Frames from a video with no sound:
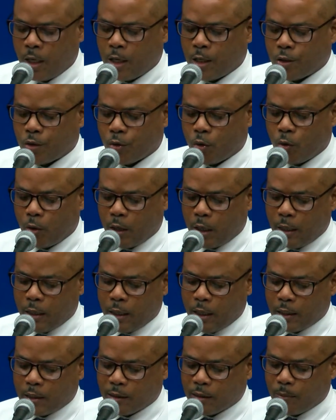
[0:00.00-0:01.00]
So
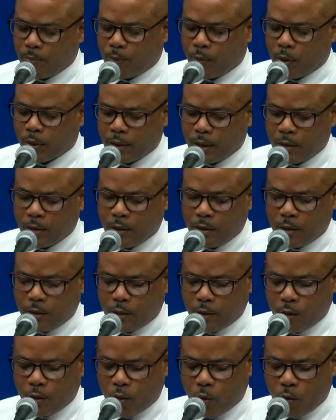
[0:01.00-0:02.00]
it is important
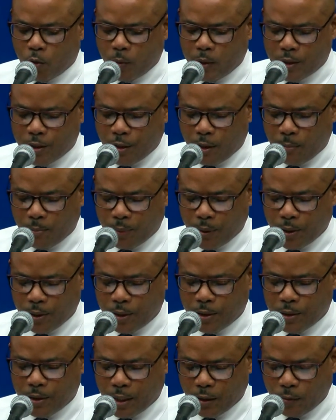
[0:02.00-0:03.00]
to know which
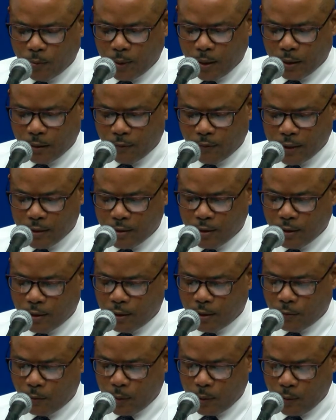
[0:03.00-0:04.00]
companies that we invest
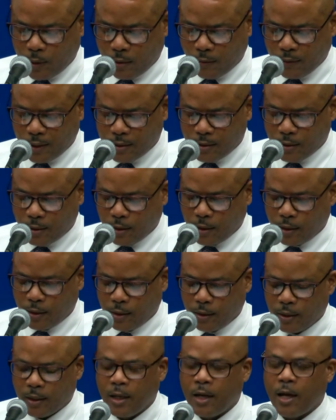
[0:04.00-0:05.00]
in,